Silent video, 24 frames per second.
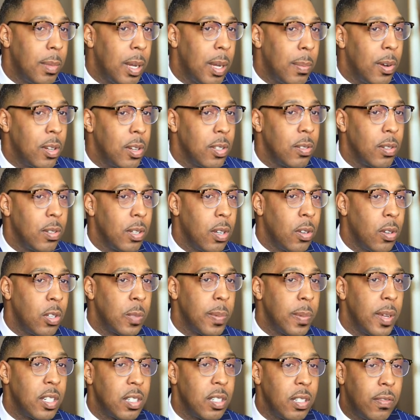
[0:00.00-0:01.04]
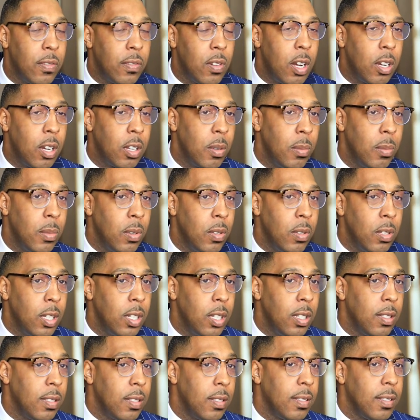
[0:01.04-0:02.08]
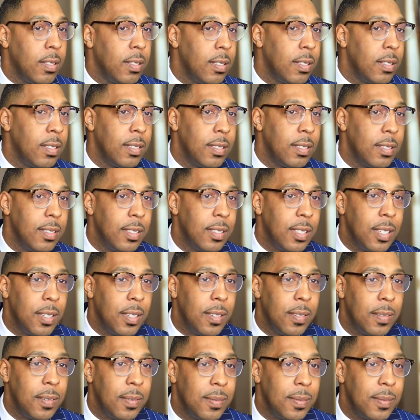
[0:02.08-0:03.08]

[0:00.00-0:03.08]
my personal goal, especially for our community, yeah.